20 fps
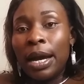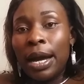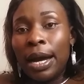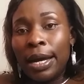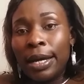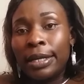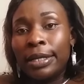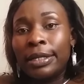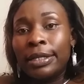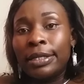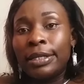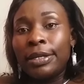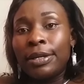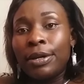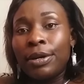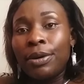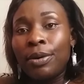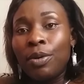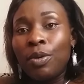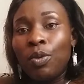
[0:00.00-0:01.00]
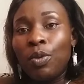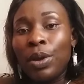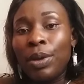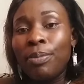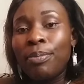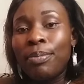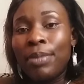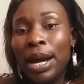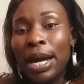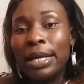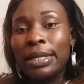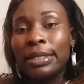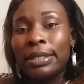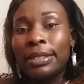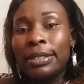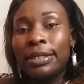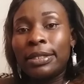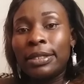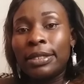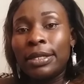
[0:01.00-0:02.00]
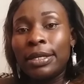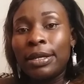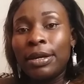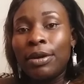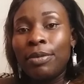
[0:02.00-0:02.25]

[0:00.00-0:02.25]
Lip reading: and we must